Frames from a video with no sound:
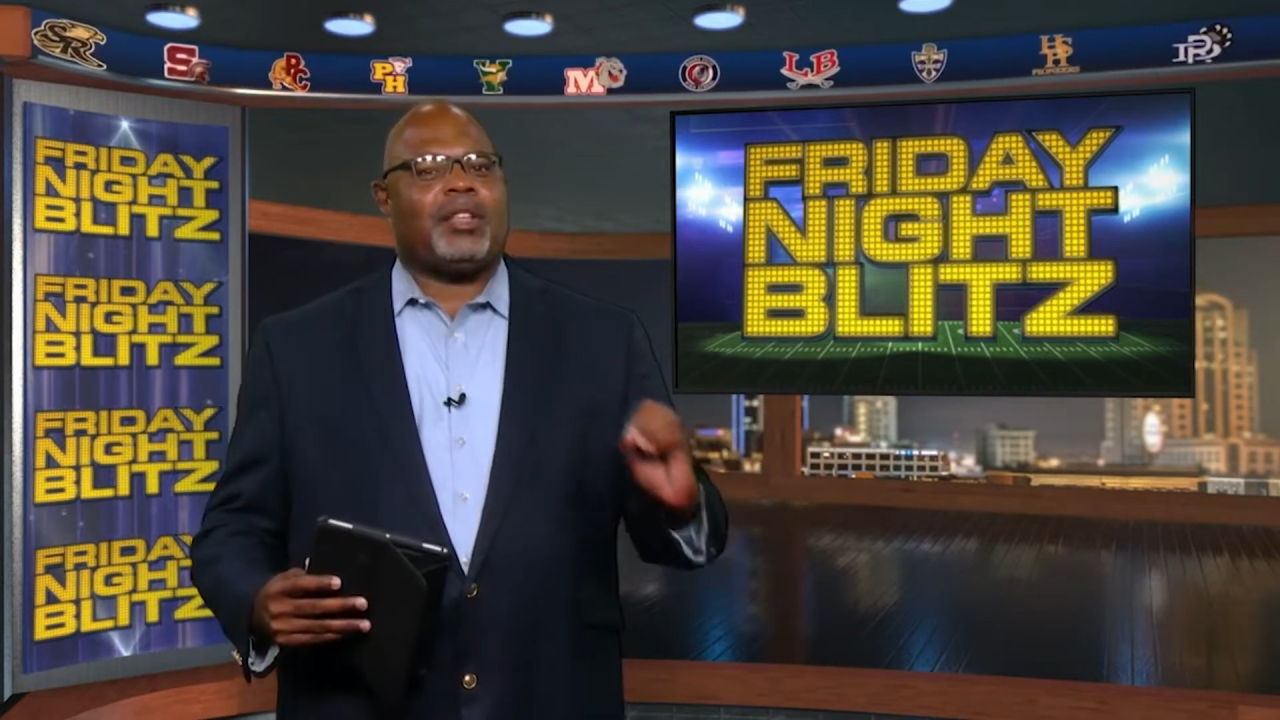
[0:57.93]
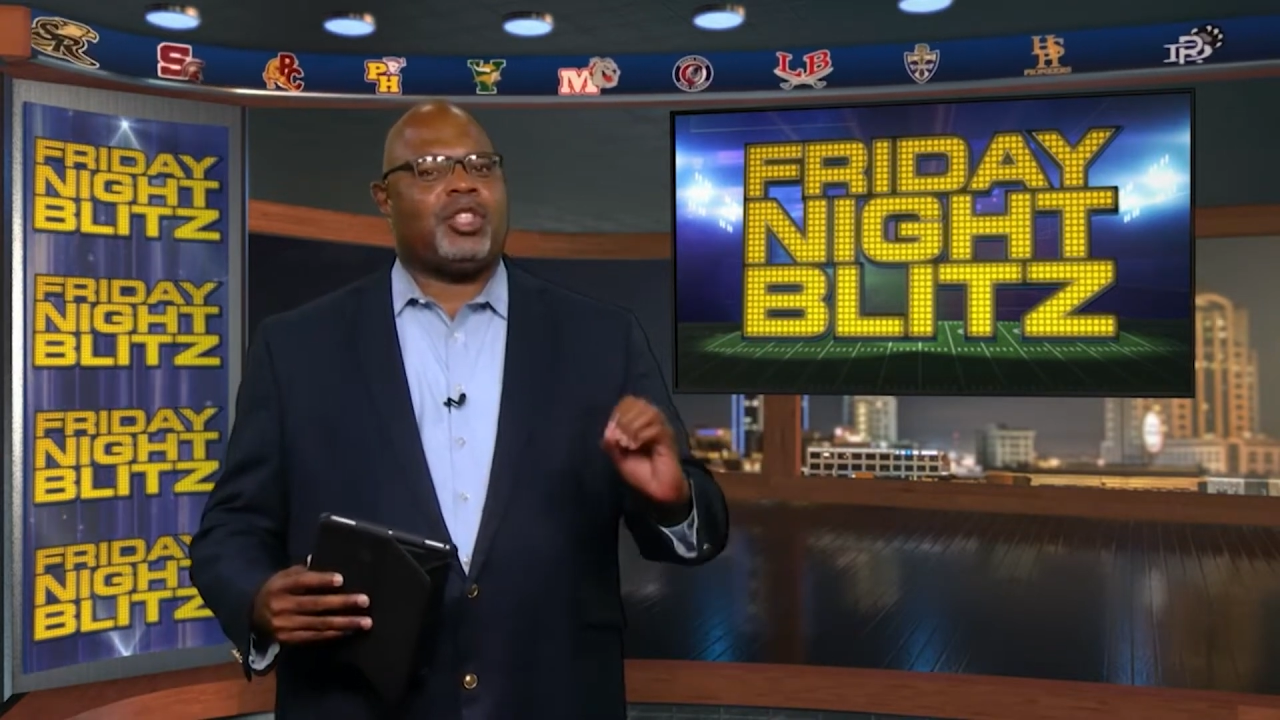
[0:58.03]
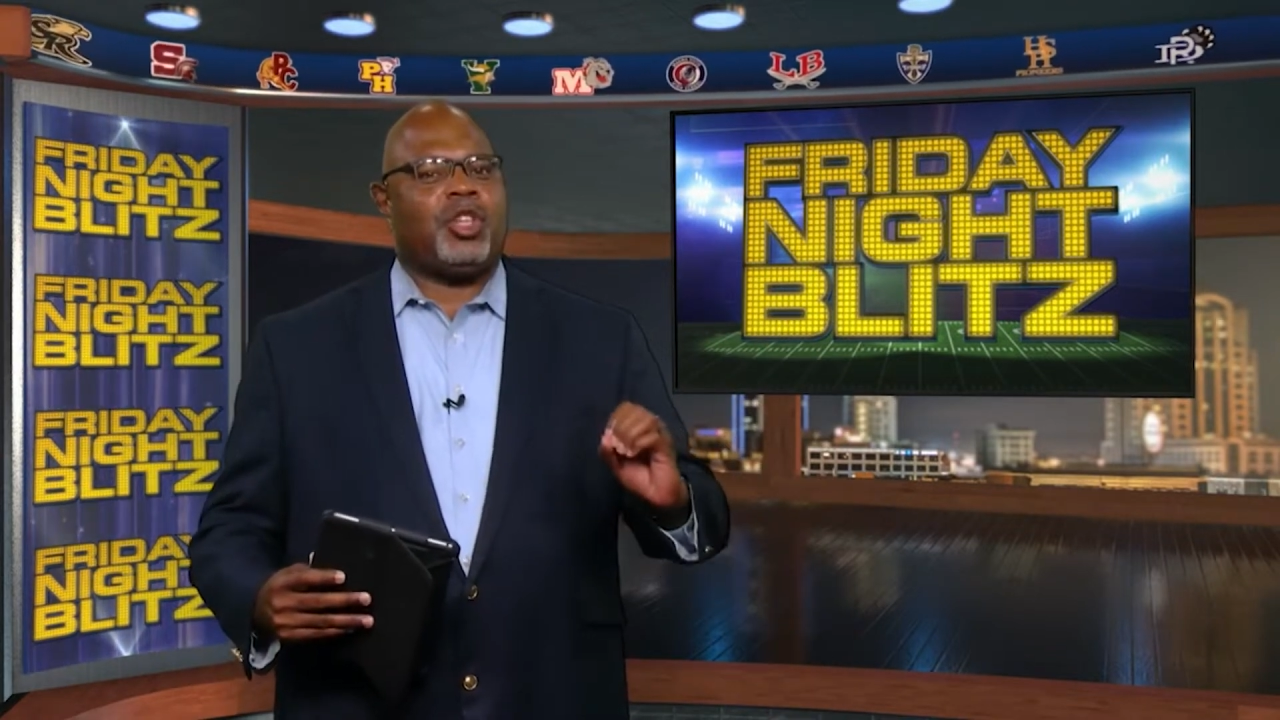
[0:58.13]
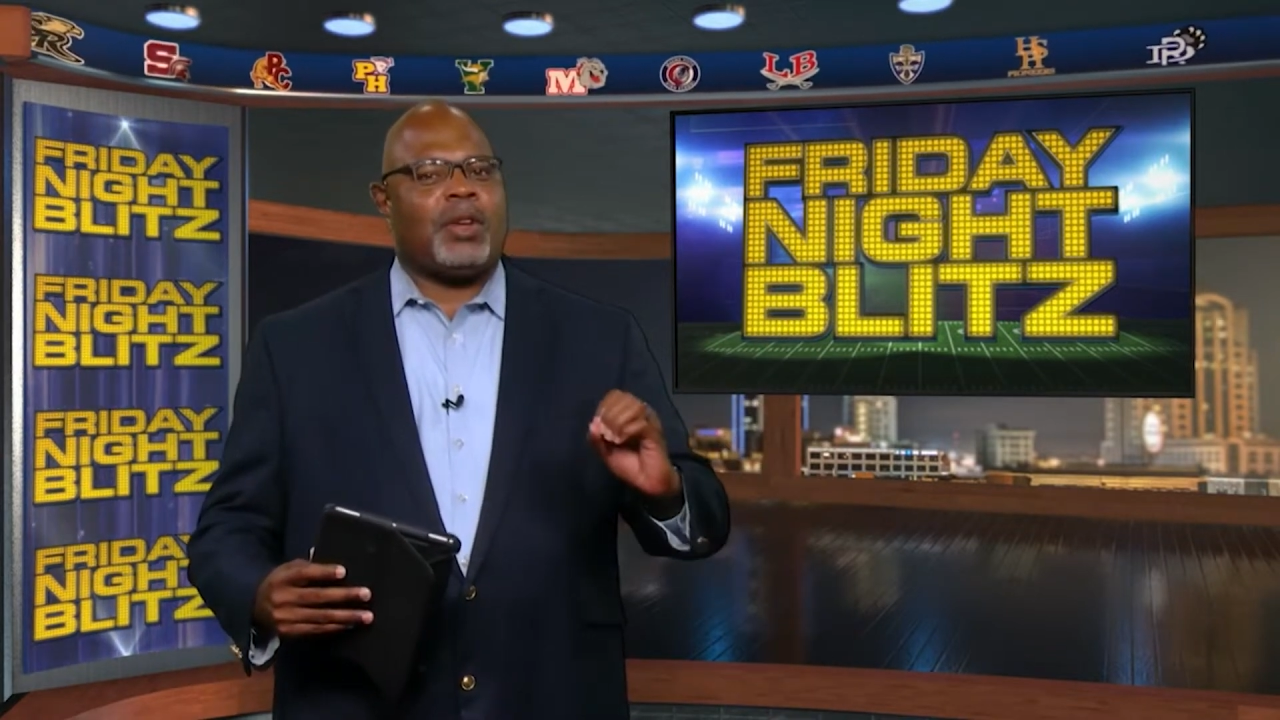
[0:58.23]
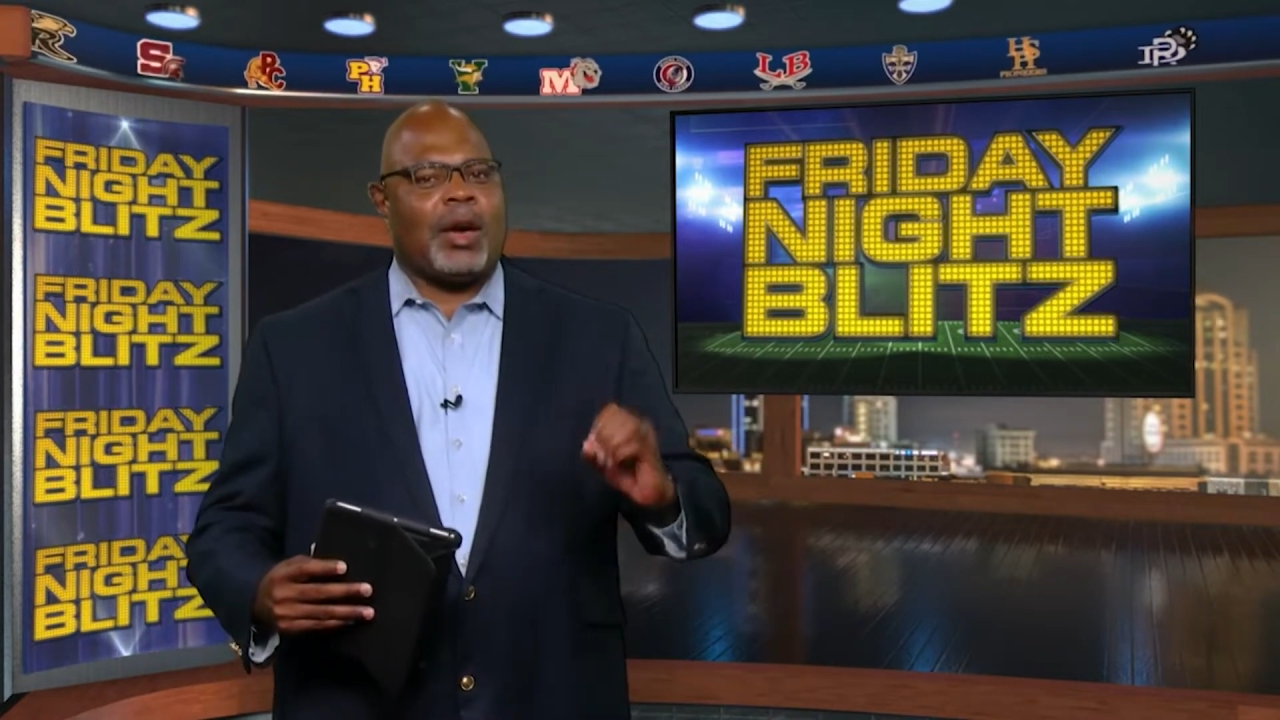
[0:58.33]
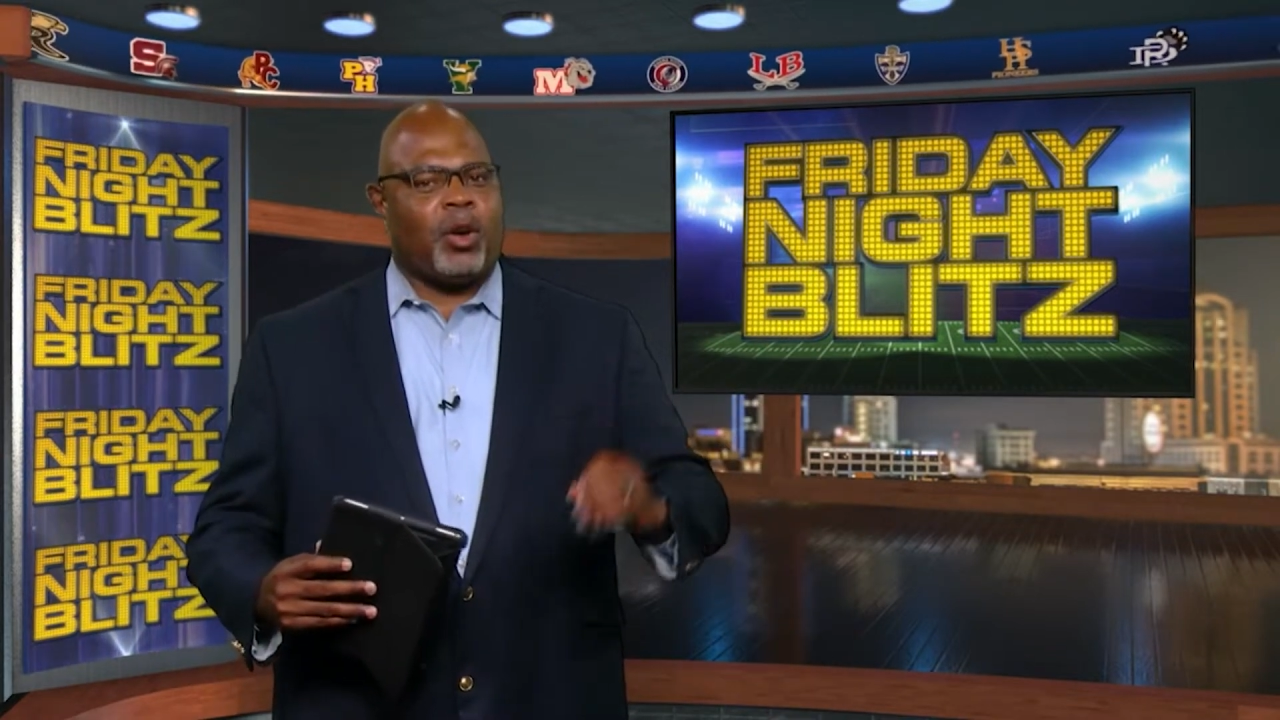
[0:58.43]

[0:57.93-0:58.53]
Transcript: a shootout